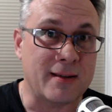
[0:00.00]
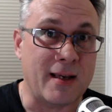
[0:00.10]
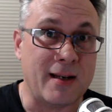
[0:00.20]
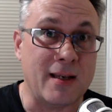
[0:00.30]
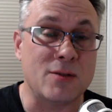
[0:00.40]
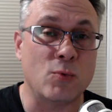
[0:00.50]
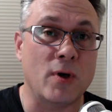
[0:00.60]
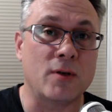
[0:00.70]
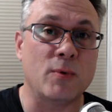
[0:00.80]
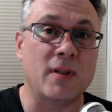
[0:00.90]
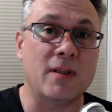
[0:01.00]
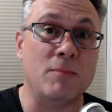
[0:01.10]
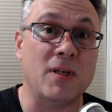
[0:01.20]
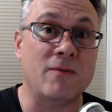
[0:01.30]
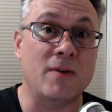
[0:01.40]
that he has worked with in
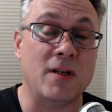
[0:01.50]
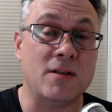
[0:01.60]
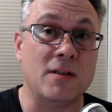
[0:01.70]
Big Finish.